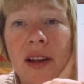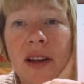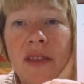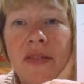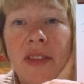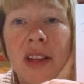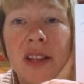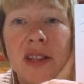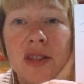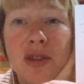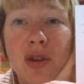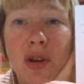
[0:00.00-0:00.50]

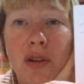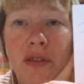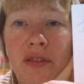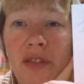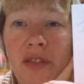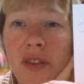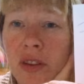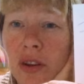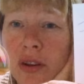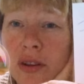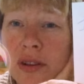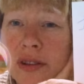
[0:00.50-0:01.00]
That's not for
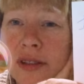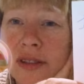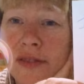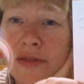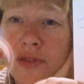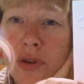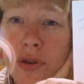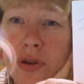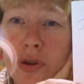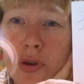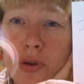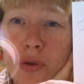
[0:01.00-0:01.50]
those of
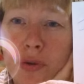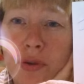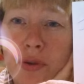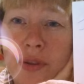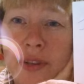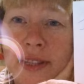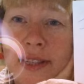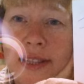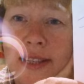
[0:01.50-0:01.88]
you who are in